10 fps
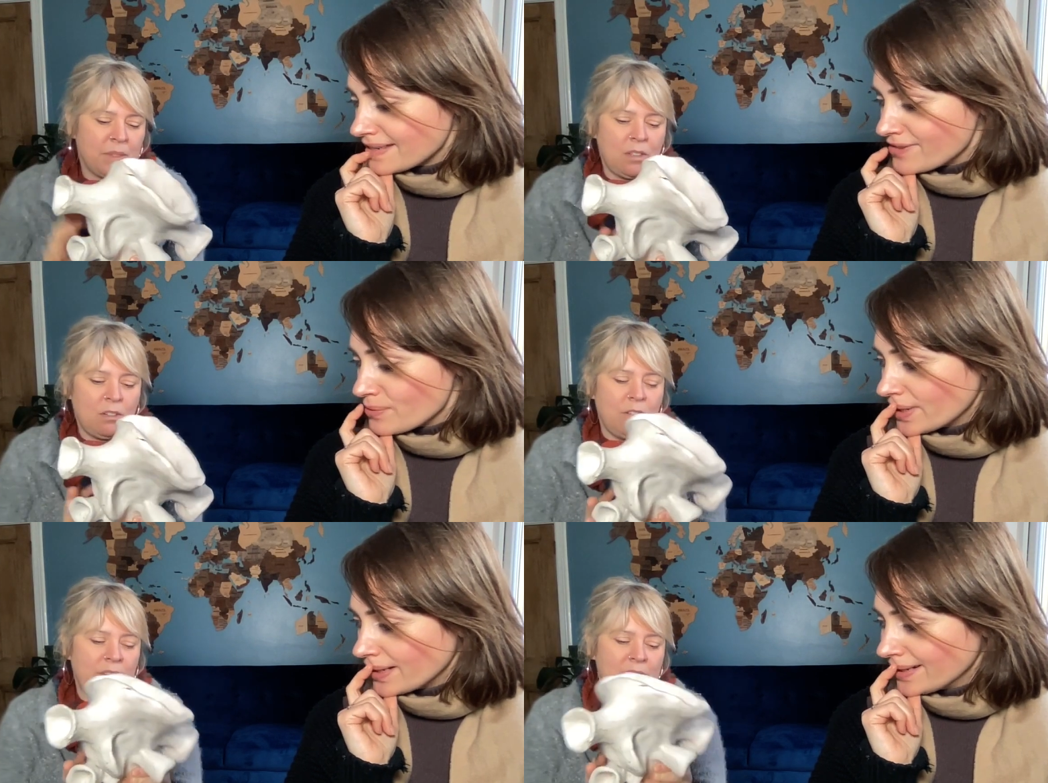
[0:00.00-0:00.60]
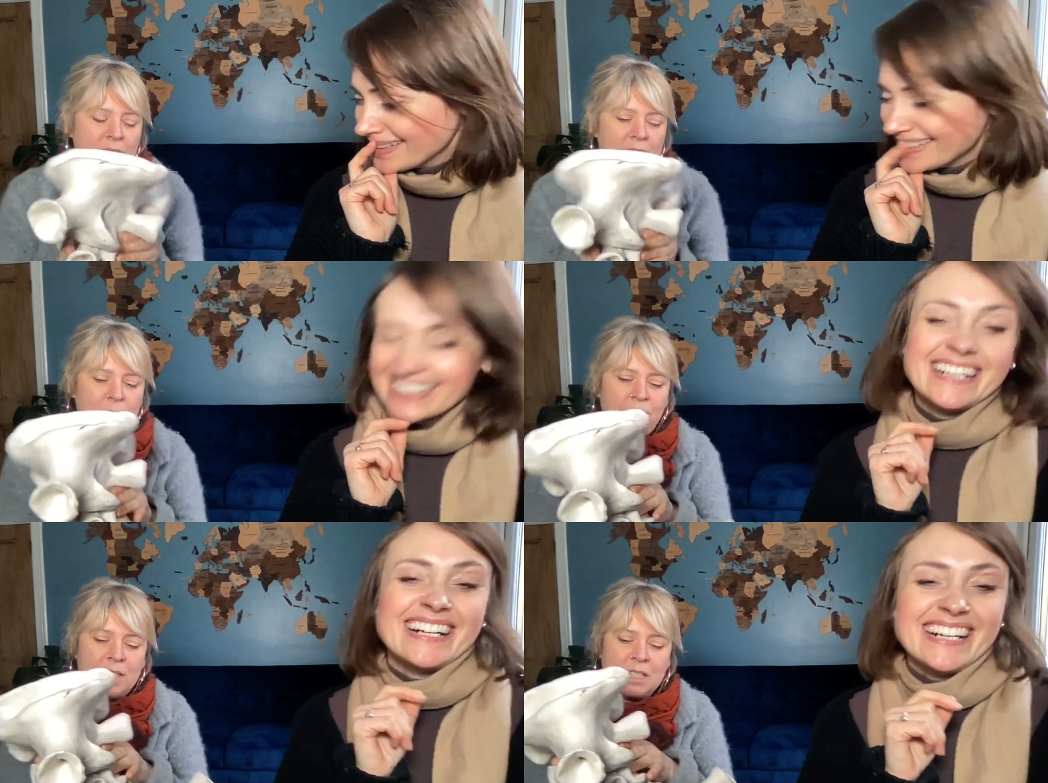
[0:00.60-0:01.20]
Speaker 1: everywhere. It's
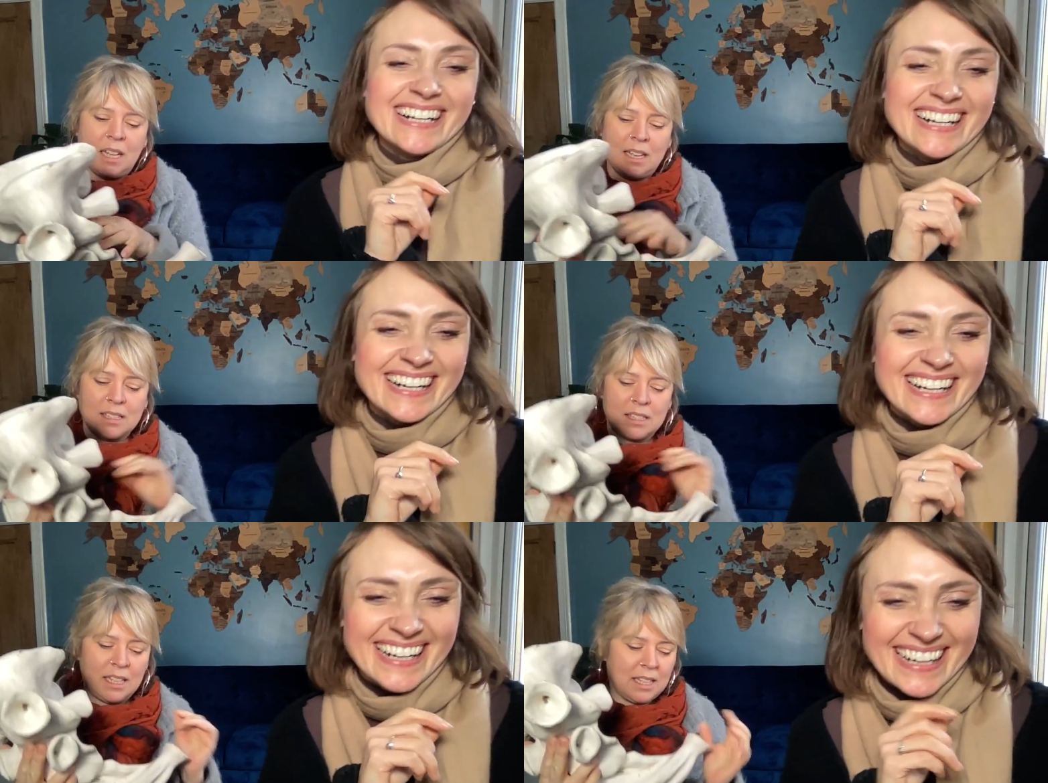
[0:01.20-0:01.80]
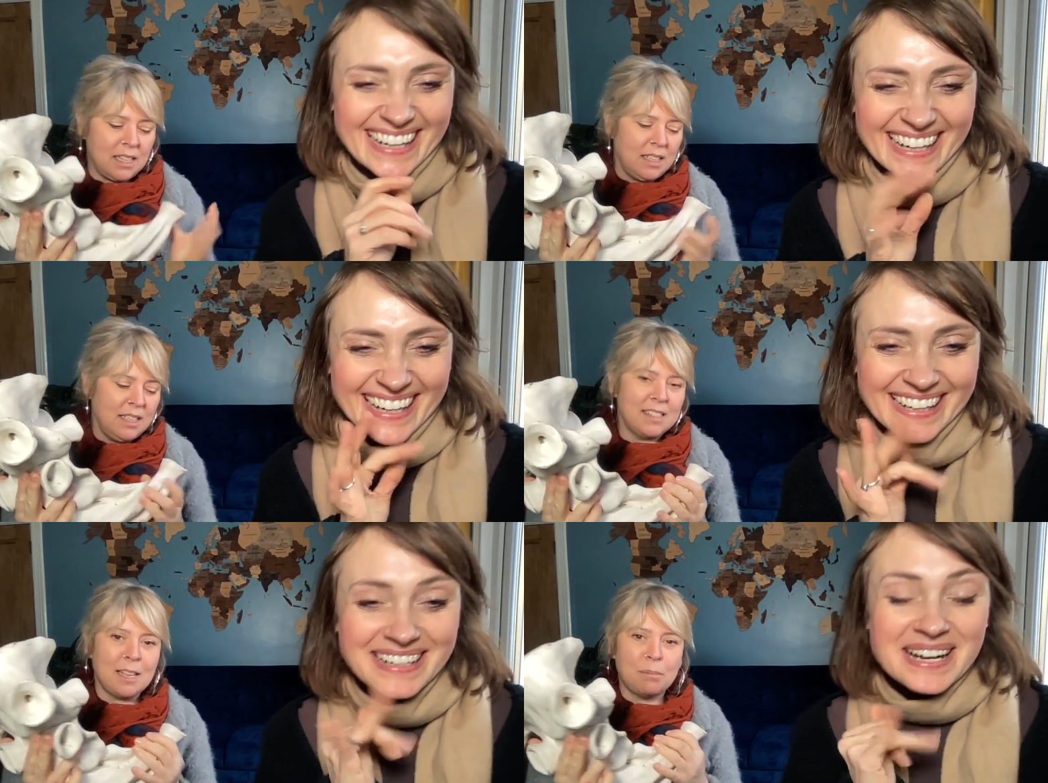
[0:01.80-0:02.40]
fantastic.
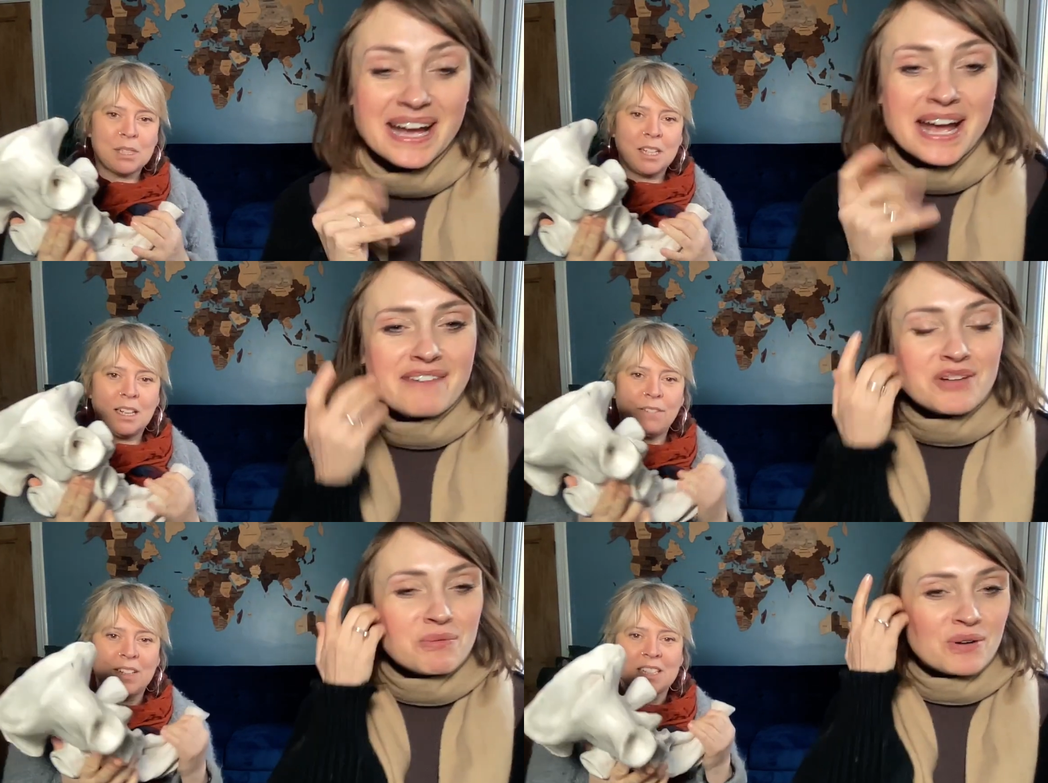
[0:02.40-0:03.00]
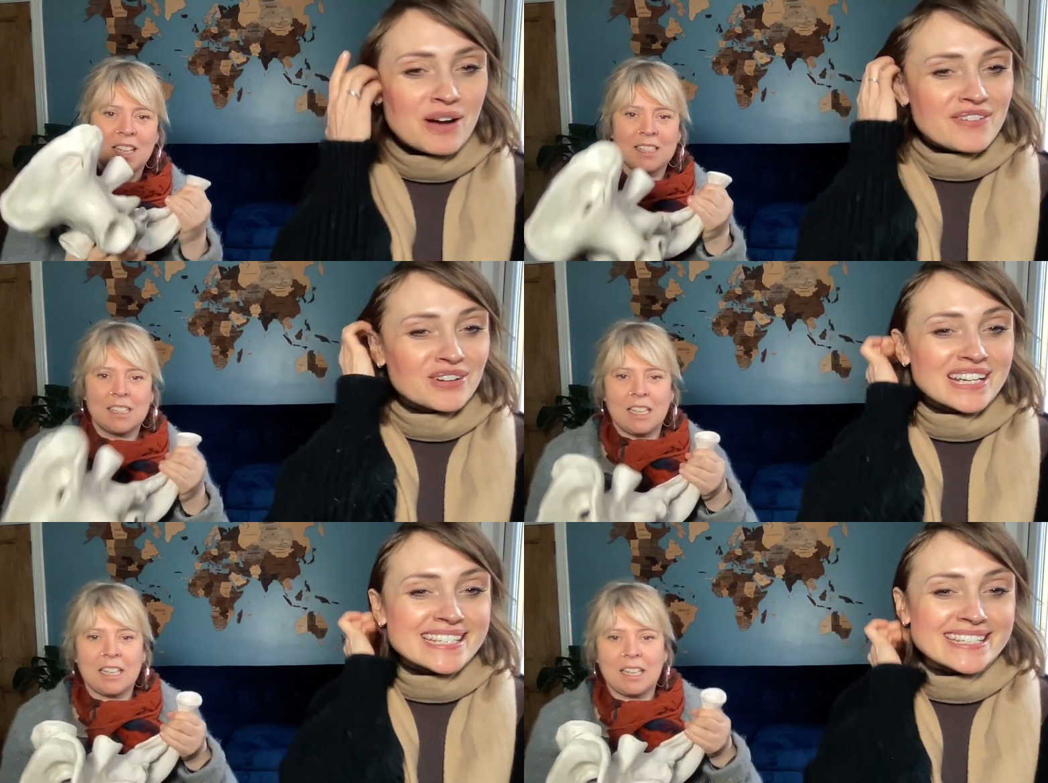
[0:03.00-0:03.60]
it's absolutely if you're fantastic. if
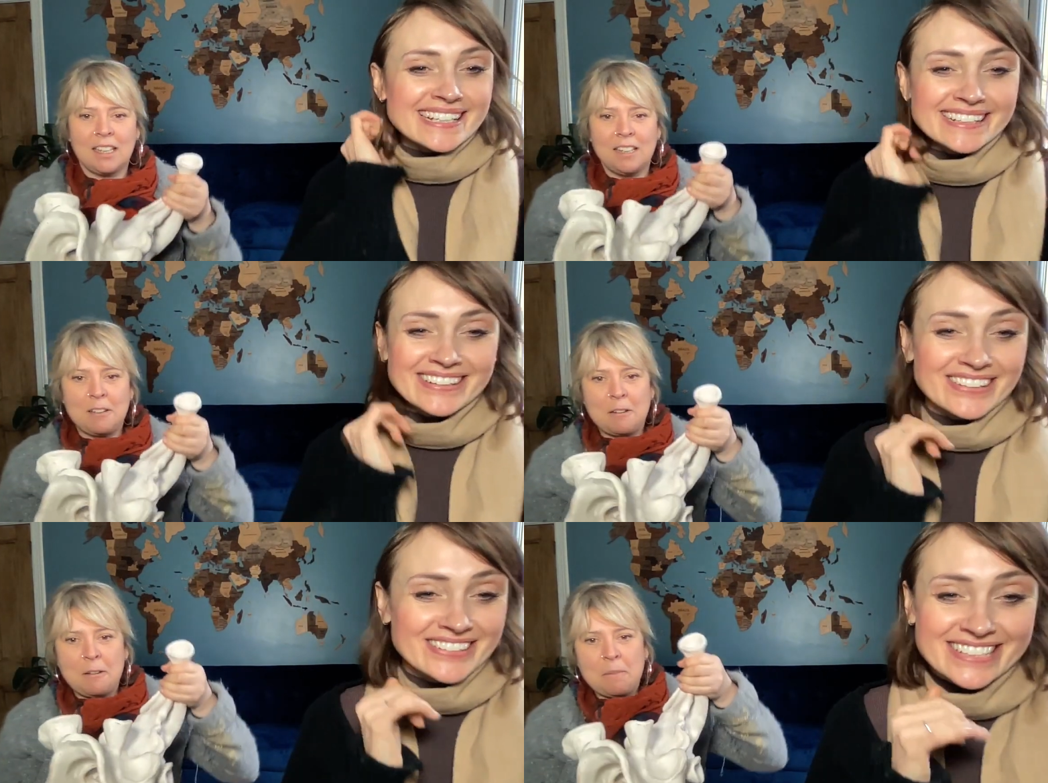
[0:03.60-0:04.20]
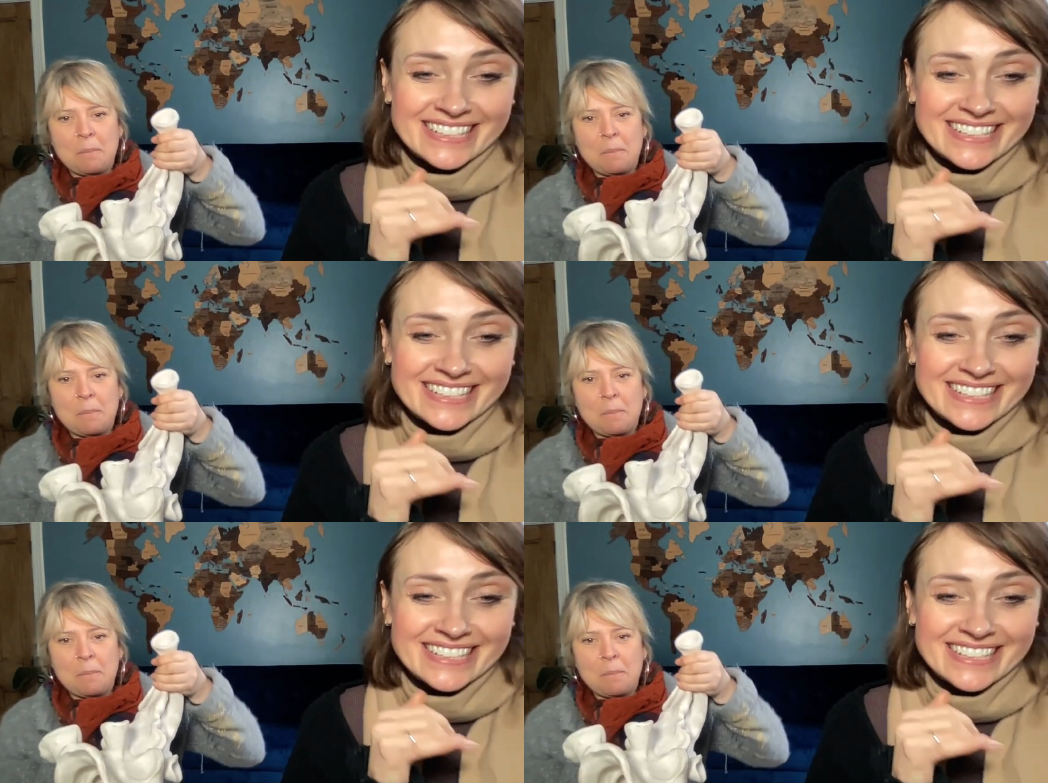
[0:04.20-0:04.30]
you're listening and you can't